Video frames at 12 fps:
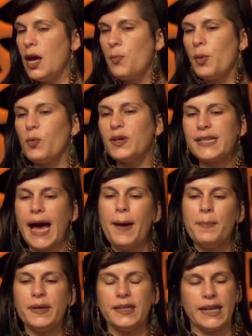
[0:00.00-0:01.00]
But what's
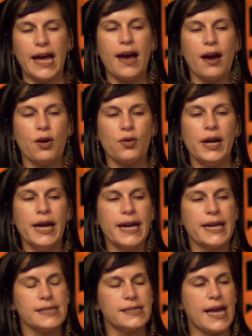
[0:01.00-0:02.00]
happened now
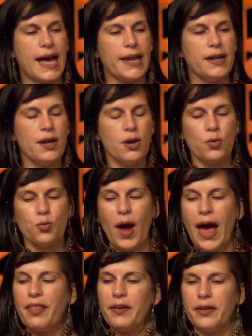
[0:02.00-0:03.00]
is that
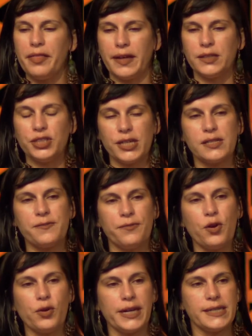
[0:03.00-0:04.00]
rather than just
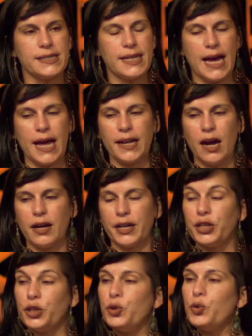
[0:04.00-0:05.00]
focus that on a
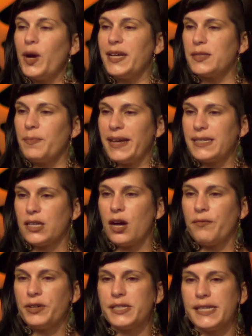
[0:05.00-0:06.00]
US-based
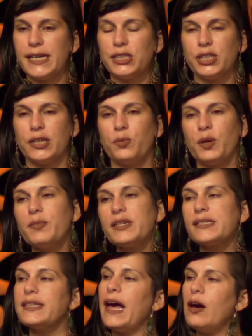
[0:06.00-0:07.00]
conversation, we
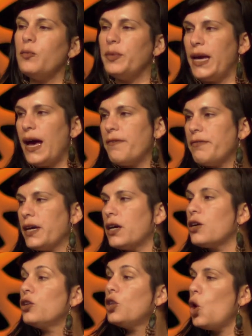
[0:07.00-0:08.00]
must now be having a
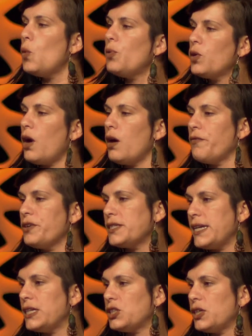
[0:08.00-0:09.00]
global
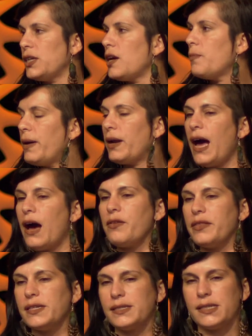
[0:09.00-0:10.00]
conversation about how
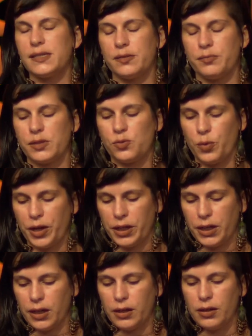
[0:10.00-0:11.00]
this system is
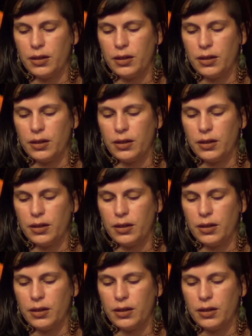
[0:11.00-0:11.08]
working.